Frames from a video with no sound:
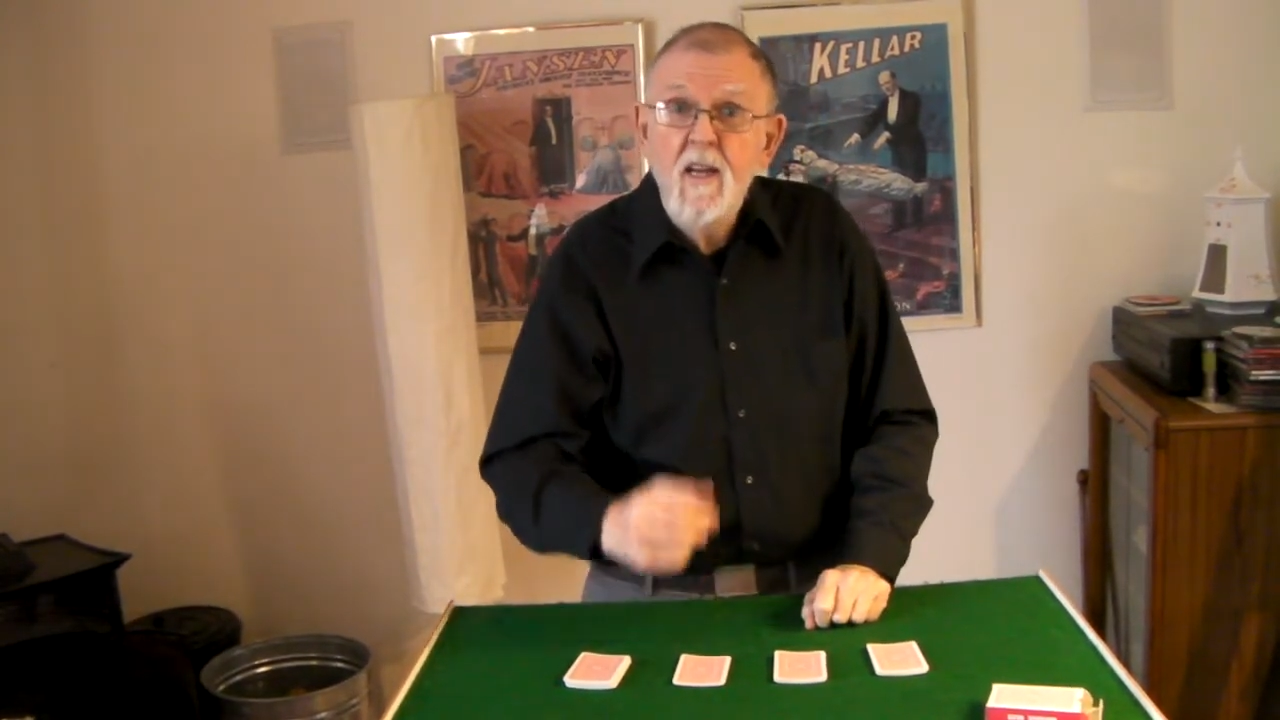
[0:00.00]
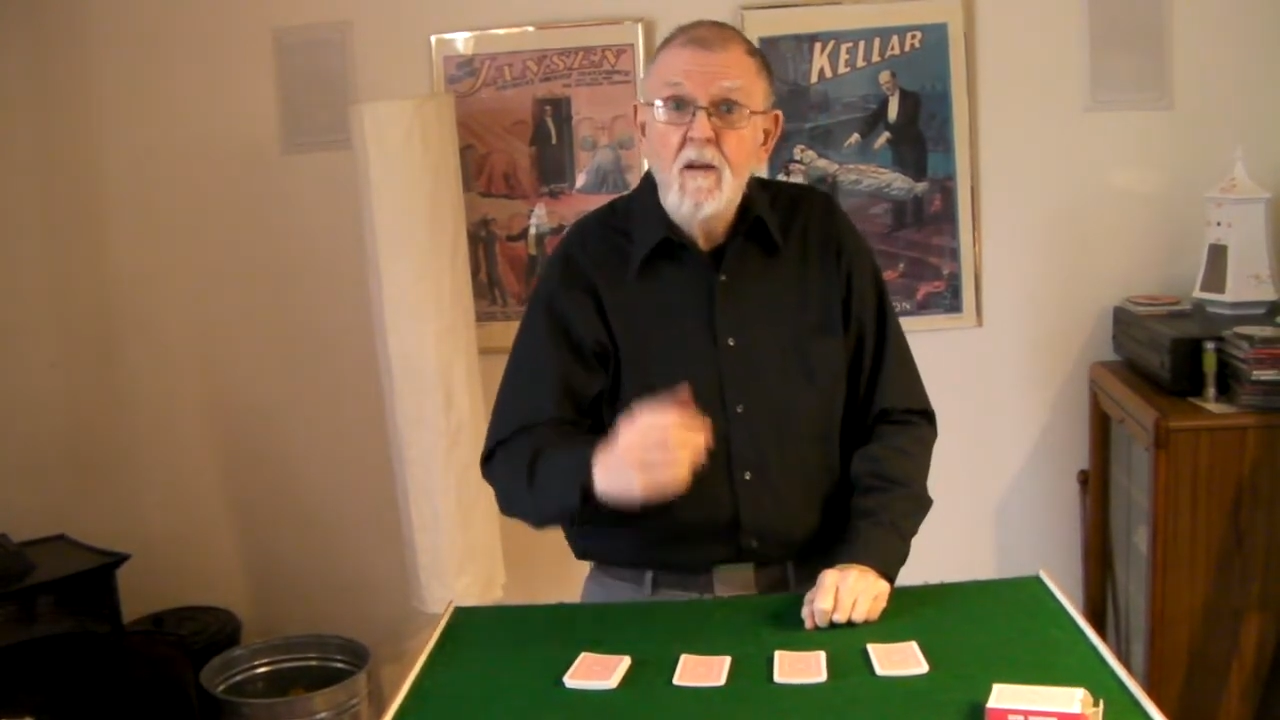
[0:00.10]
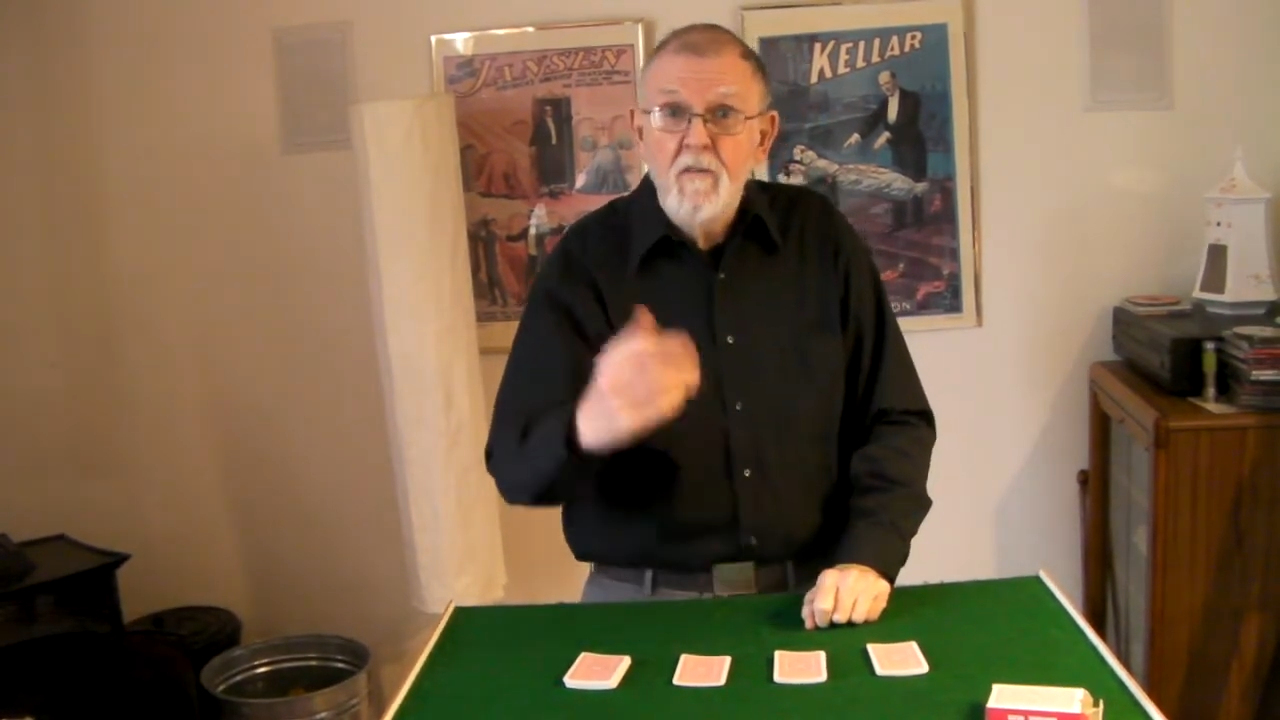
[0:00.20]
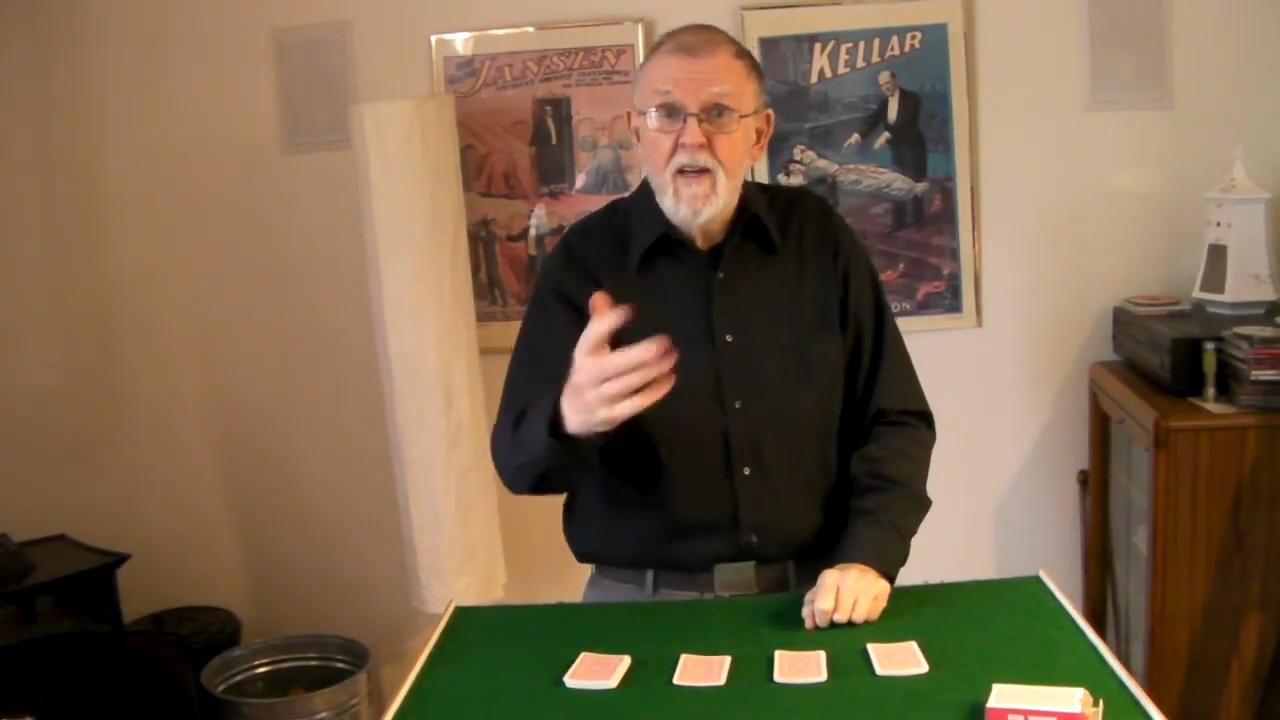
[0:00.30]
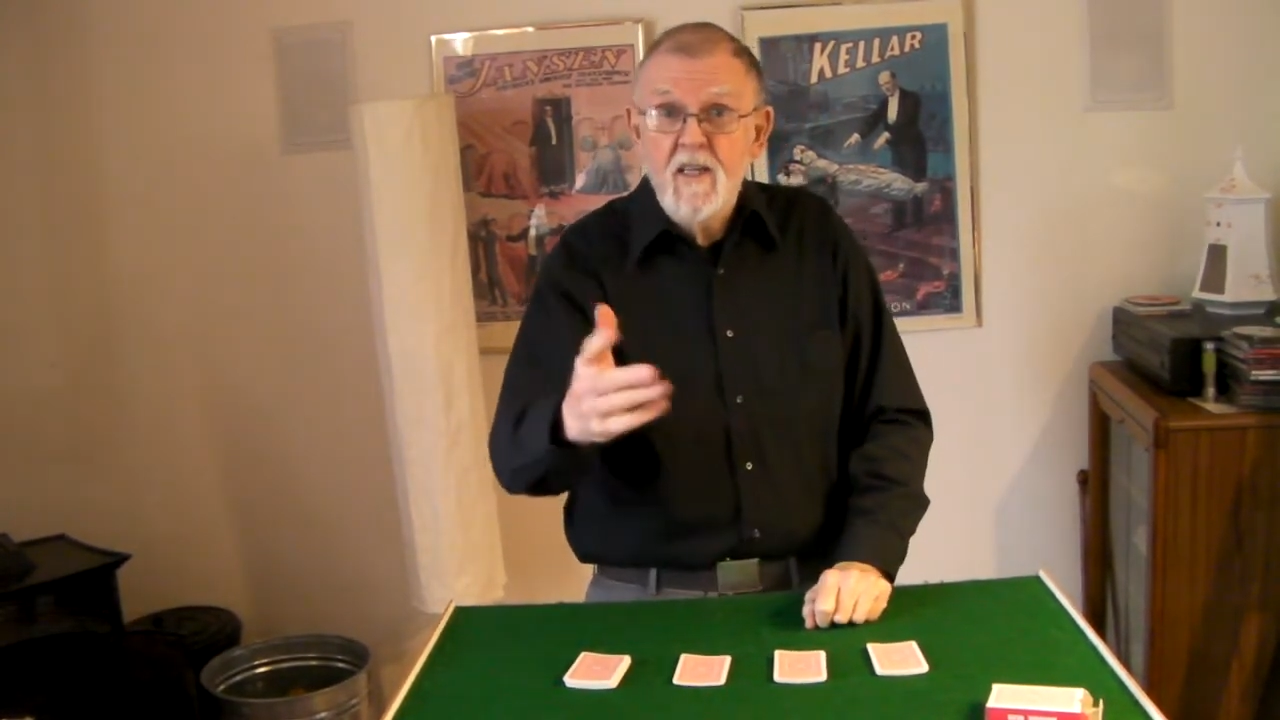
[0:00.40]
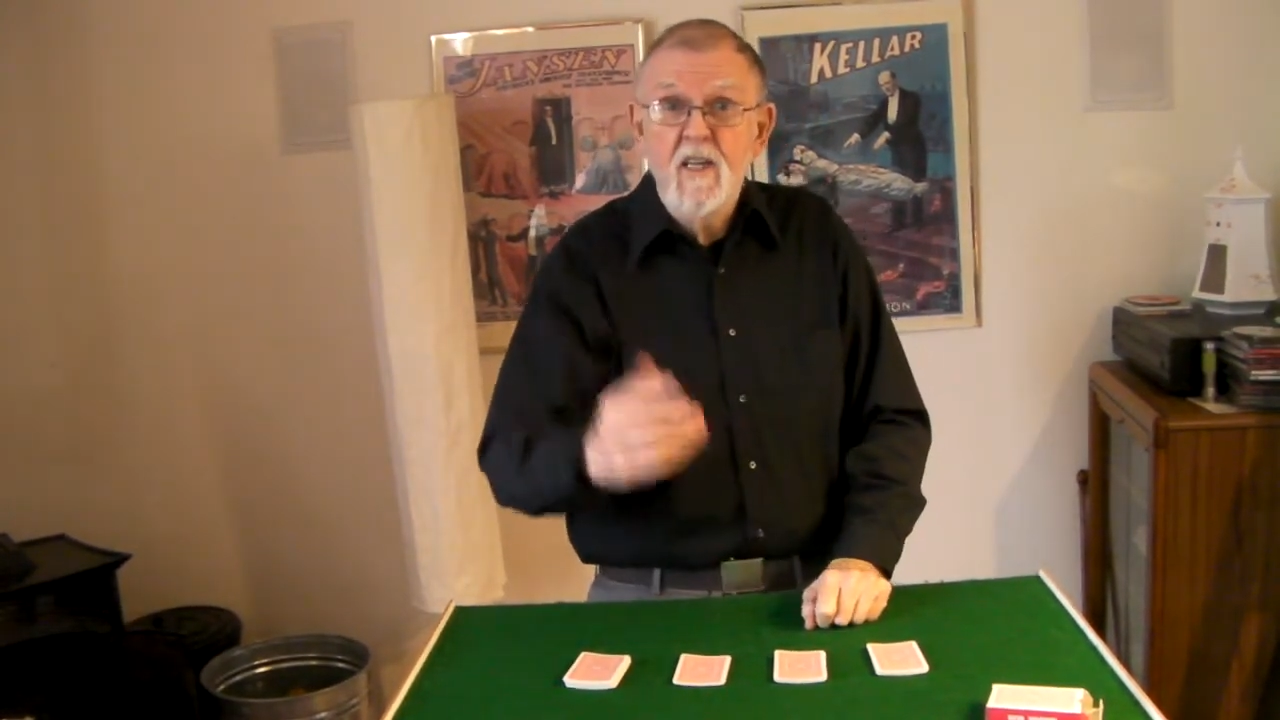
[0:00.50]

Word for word: And if I could